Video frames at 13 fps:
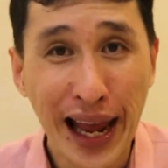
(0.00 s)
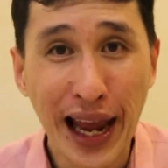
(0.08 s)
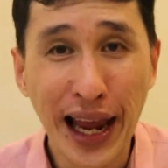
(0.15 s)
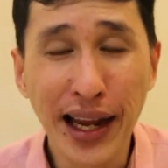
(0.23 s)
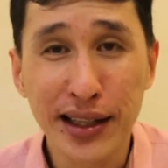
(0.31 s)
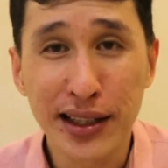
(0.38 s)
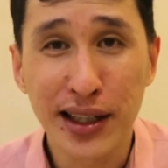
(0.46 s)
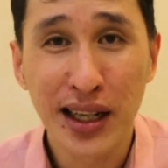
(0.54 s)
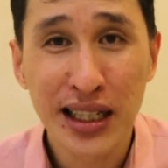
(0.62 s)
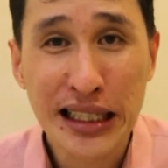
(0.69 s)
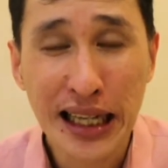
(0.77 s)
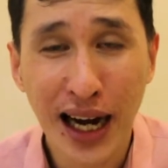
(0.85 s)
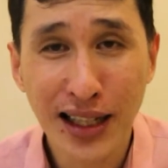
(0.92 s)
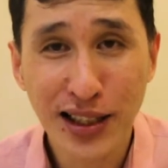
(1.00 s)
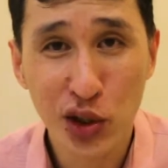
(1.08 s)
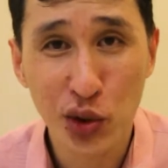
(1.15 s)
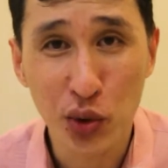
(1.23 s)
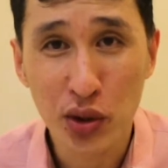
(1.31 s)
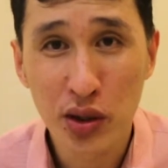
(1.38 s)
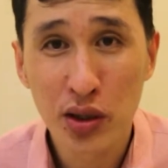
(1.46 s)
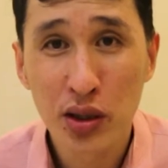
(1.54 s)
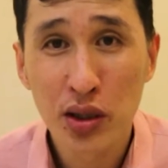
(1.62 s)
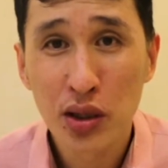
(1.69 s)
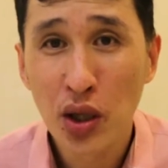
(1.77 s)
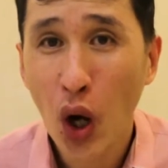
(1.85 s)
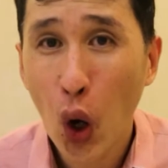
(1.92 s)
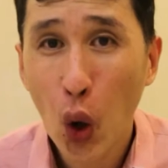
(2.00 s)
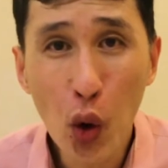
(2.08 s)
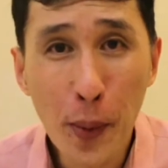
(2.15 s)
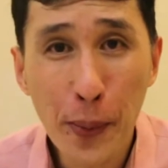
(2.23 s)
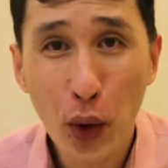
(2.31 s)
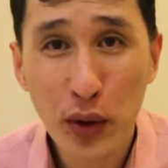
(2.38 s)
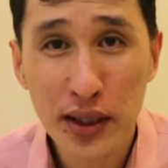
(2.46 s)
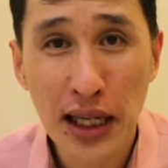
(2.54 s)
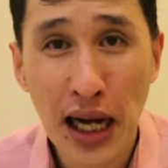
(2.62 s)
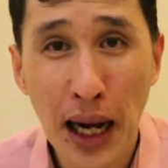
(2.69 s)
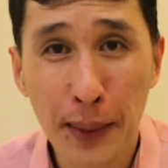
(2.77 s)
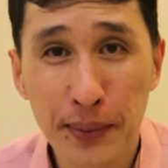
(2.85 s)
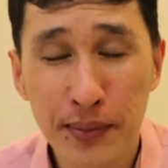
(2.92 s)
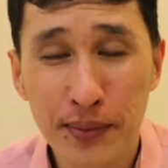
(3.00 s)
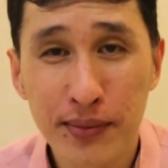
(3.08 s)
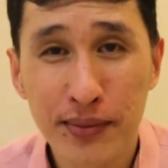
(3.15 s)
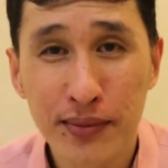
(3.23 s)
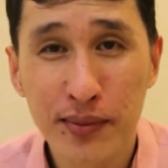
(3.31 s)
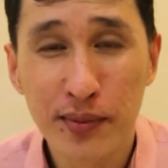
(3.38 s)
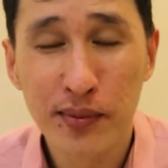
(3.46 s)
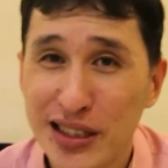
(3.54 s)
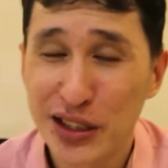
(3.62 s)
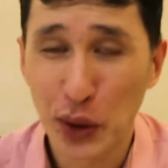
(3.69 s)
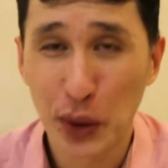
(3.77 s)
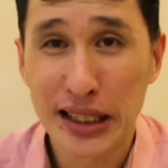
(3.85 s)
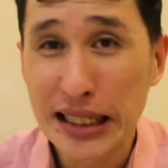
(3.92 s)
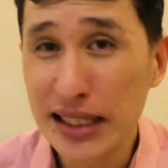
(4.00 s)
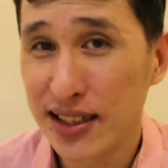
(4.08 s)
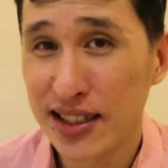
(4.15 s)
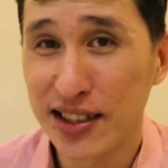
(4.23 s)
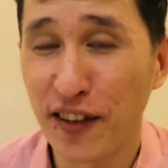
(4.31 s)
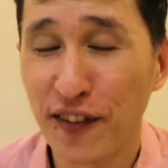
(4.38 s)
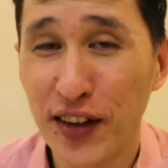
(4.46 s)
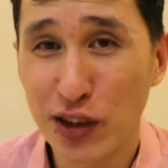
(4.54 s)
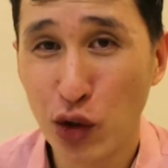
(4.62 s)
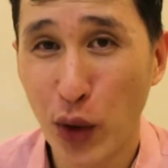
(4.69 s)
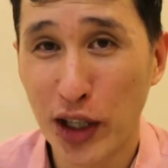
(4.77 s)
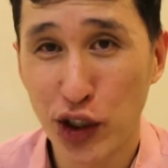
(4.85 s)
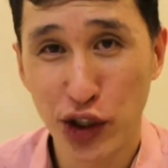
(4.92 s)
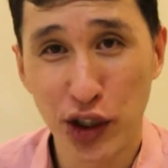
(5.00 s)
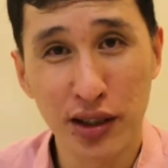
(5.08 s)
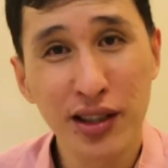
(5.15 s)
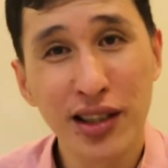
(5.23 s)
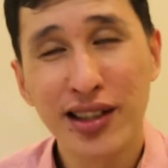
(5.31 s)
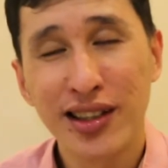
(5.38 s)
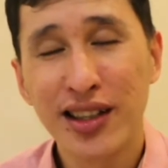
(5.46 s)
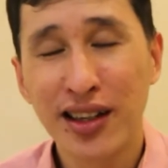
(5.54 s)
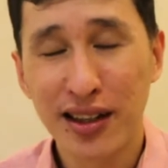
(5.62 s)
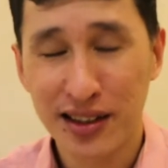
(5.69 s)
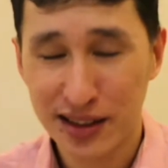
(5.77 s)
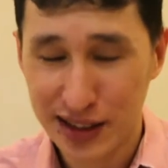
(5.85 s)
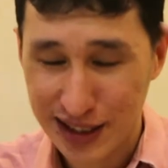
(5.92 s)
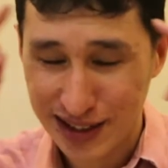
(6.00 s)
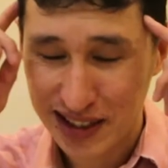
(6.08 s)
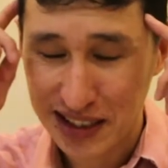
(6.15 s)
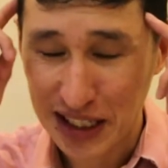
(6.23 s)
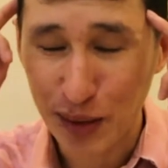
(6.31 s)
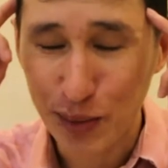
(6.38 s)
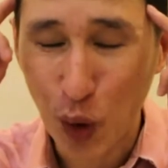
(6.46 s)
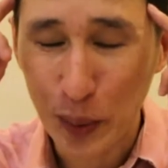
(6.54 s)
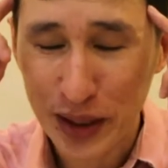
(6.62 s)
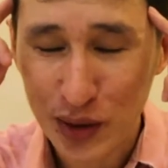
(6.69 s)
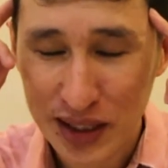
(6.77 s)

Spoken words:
And he asked you, who broke the cup? So this is the first question. Take a moment to